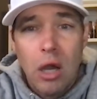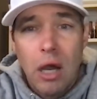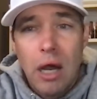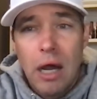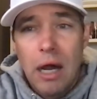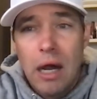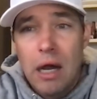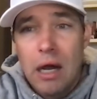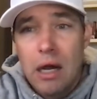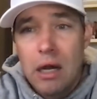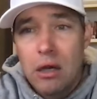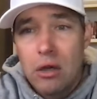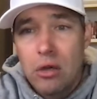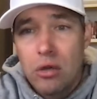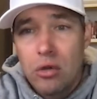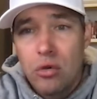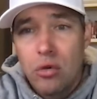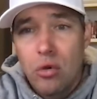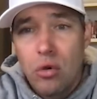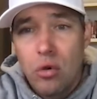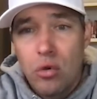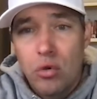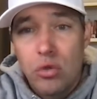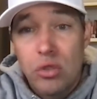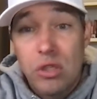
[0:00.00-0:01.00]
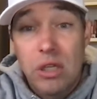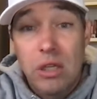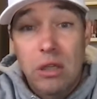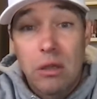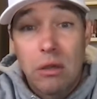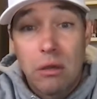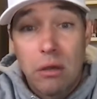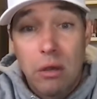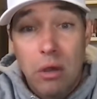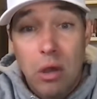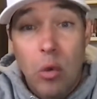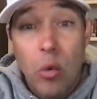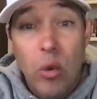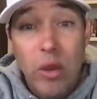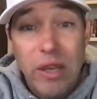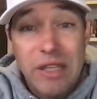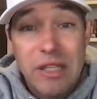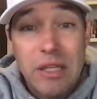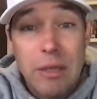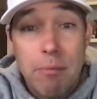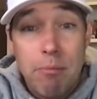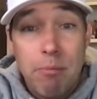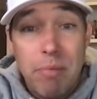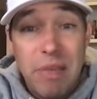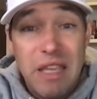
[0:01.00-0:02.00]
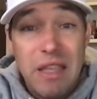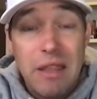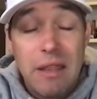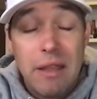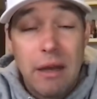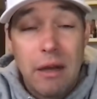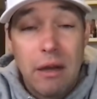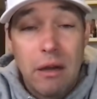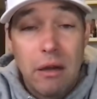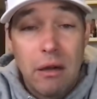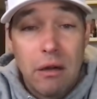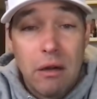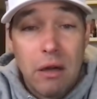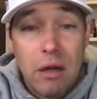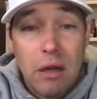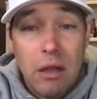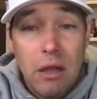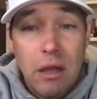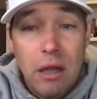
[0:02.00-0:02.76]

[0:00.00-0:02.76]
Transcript: who's going to be there